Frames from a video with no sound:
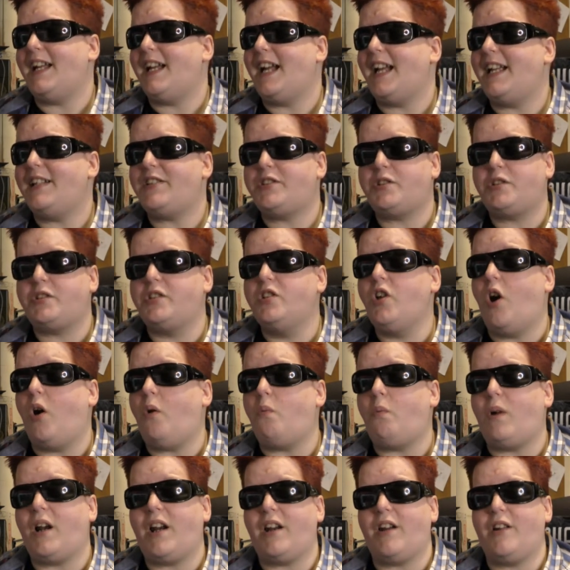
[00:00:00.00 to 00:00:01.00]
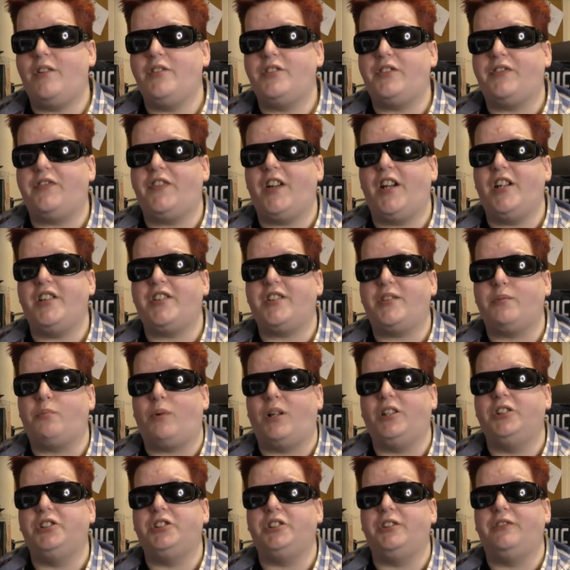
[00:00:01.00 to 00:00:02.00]
It's not one of those first
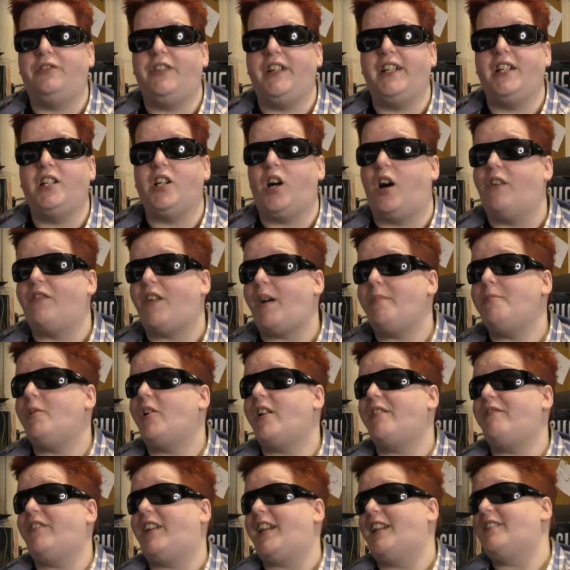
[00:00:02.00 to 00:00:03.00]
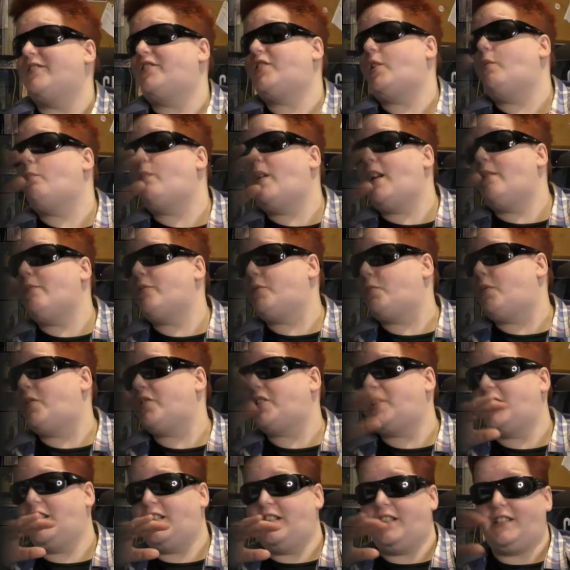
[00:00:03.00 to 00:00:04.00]
ones you think of. I'm not even kidding. So when I was
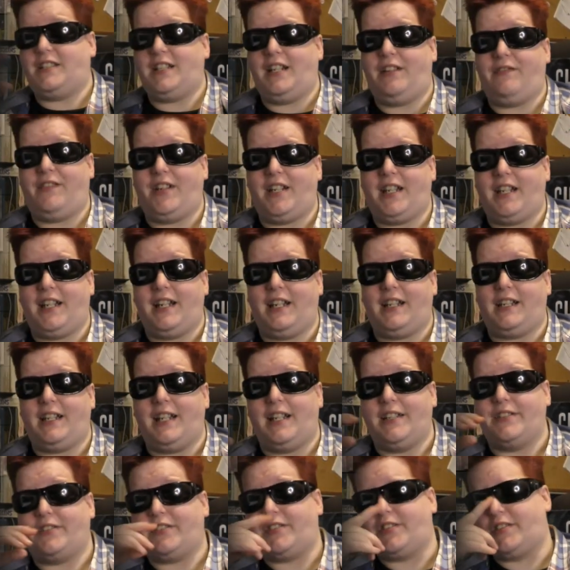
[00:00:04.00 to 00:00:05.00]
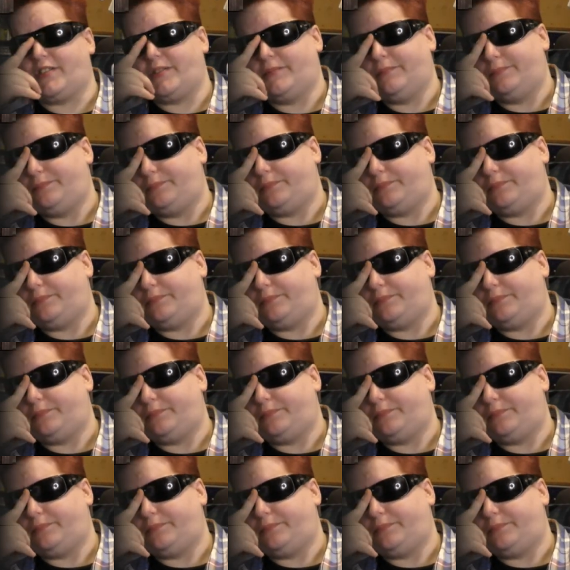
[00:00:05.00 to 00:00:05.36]
watching the DVD discs,